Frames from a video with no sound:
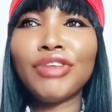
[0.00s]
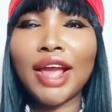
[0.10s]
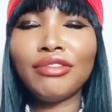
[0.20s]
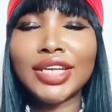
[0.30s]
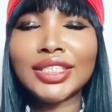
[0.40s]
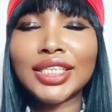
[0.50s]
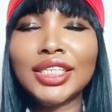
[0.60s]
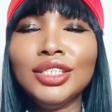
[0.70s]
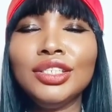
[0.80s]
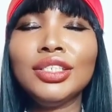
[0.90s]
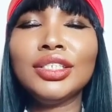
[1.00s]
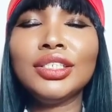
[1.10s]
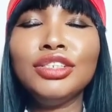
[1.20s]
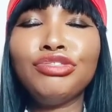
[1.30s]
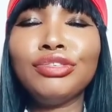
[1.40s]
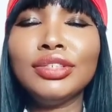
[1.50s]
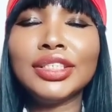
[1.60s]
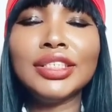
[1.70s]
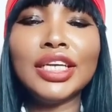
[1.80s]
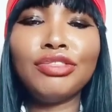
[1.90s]
everything, the fruit,
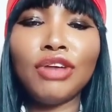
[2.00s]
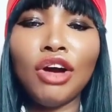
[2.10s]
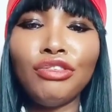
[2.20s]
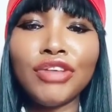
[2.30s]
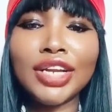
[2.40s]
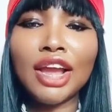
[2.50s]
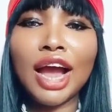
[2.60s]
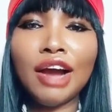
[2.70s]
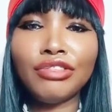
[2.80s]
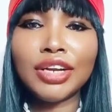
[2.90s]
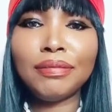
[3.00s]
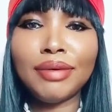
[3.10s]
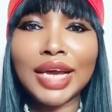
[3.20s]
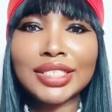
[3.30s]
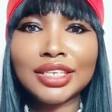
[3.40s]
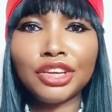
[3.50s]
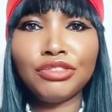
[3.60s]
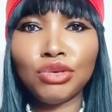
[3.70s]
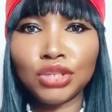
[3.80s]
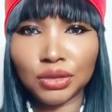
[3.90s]
the offering that you have from the plastic. If
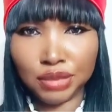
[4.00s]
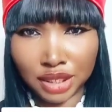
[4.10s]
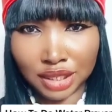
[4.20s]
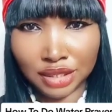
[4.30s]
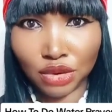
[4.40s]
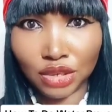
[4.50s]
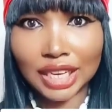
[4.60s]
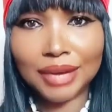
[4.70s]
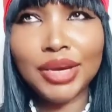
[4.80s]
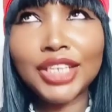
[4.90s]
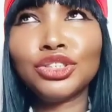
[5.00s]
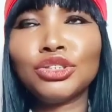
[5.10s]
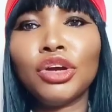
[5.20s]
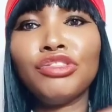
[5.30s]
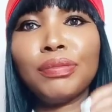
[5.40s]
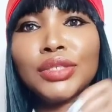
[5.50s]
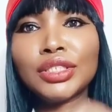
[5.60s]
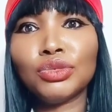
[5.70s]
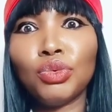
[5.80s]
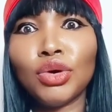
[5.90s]
you want to put it in the water, make sure if you put it
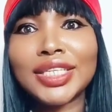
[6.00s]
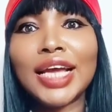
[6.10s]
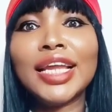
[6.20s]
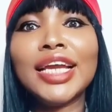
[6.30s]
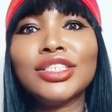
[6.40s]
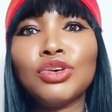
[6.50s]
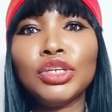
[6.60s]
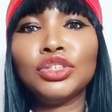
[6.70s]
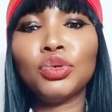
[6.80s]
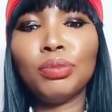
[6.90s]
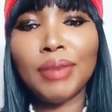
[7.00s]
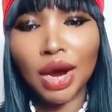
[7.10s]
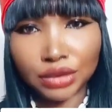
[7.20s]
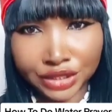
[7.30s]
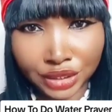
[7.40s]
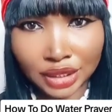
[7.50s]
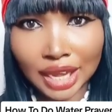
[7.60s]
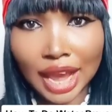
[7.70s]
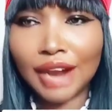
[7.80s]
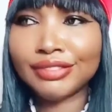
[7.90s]
in water that it's going to melt
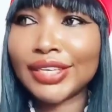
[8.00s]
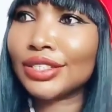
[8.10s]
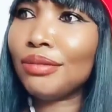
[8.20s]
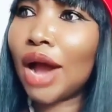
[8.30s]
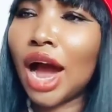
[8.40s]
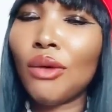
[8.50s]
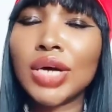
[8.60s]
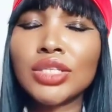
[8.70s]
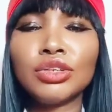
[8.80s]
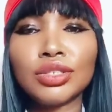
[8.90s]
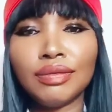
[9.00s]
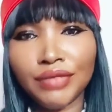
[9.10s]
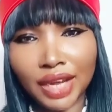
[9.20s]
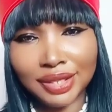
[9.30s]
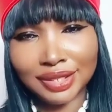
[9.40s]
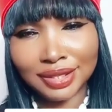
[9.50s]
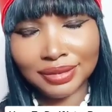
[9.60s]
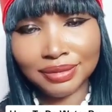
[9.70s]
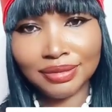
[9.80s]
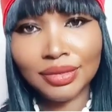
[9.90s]
after some hours or some days.
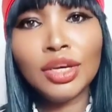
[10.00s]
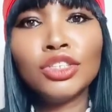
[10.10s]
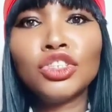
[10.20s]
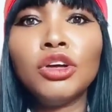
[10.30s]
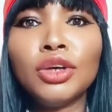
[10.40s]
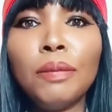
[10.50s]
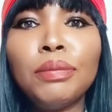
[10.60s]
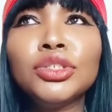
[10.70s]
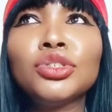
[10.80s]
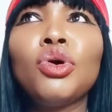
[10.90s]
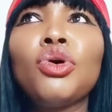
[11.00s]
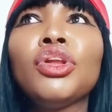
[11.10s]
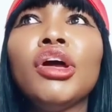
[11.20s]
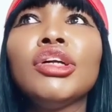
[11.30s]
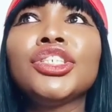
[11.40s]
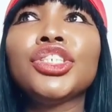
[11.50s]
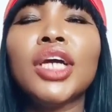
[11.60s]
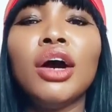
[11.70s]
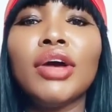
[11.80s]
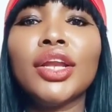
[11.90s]
So don't put coconut
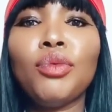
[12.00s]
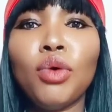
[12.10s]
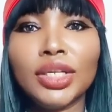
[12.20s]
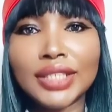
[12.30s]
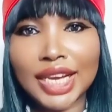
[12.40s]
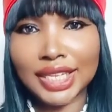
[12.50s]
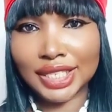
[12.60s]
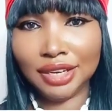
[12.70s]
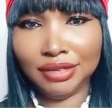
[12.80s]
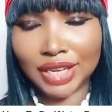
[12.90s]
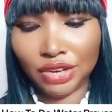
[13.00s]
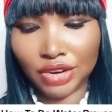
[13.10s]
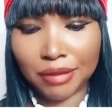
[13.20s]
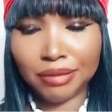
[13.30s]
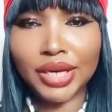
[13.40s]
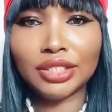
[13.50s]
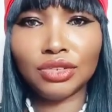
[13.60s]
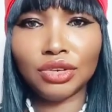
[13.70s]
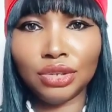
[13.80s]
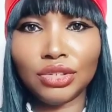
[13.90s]
shell in the water. Instead of that, you can break the
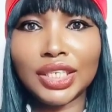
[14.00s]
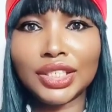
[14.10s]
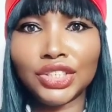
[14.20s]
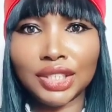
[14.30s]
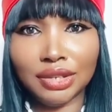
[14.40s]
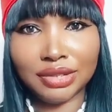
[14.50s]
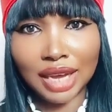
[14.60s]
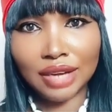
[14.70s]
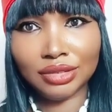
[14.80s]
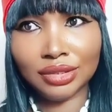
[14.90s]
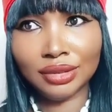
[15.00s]
coconut, take the shells out.